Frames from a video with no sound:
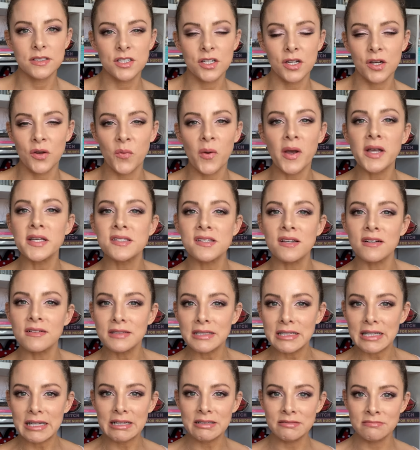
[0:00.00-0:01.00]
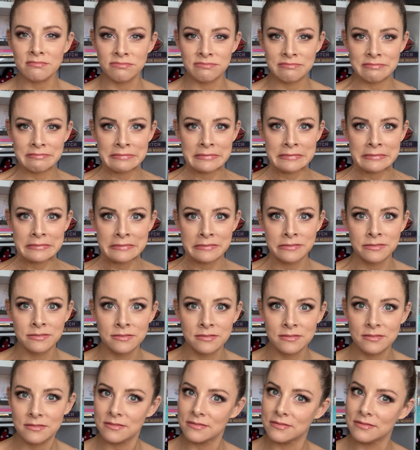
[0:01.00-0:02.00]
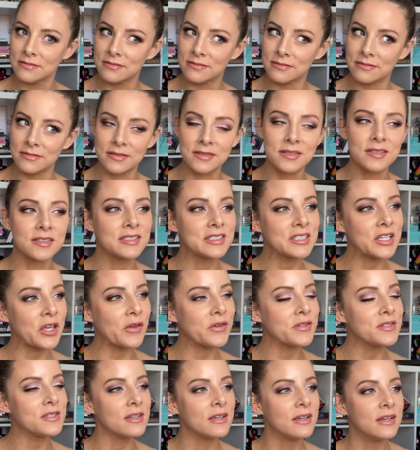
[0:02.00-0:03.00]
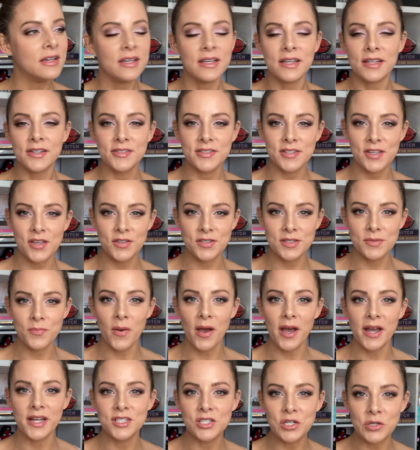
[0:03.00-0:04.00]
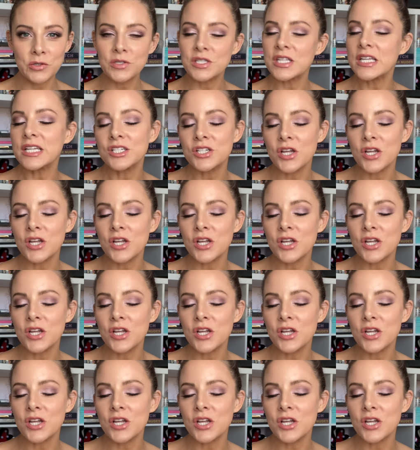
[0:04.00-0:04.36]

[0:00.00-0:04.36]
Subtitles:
Don't know why I sung that. Excuse my dulcet